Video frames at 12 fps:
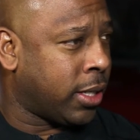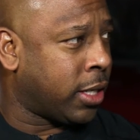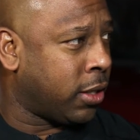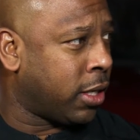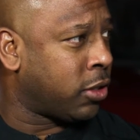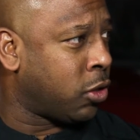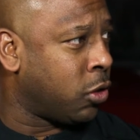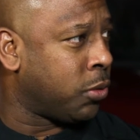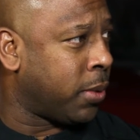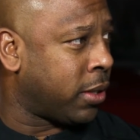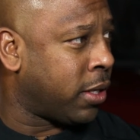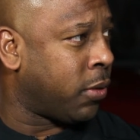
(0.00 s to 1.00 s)
that that
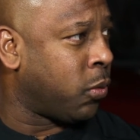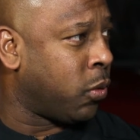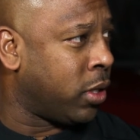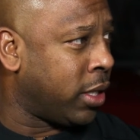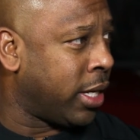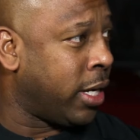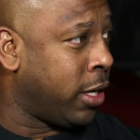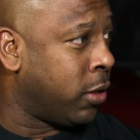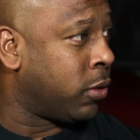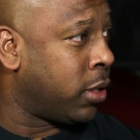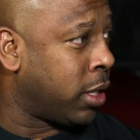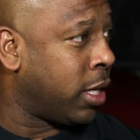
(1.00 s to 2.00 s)
shows me that they're really
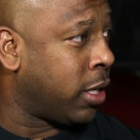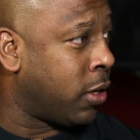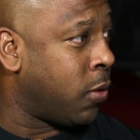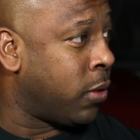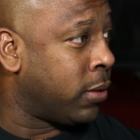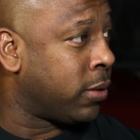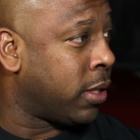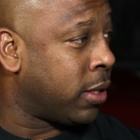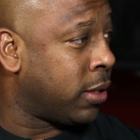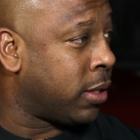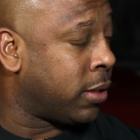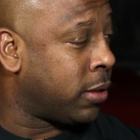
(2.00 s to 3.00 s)
eager to get going
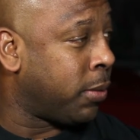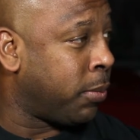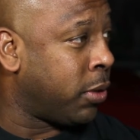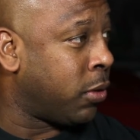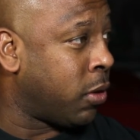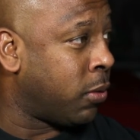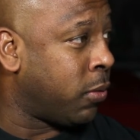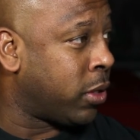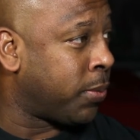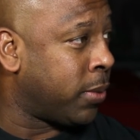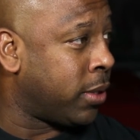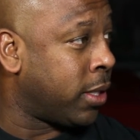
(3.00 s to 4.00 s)
and uh, to build on
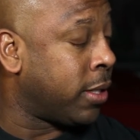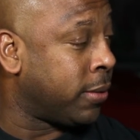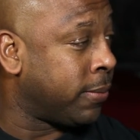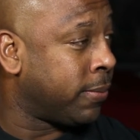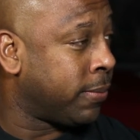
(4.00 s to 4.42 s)
what's been done.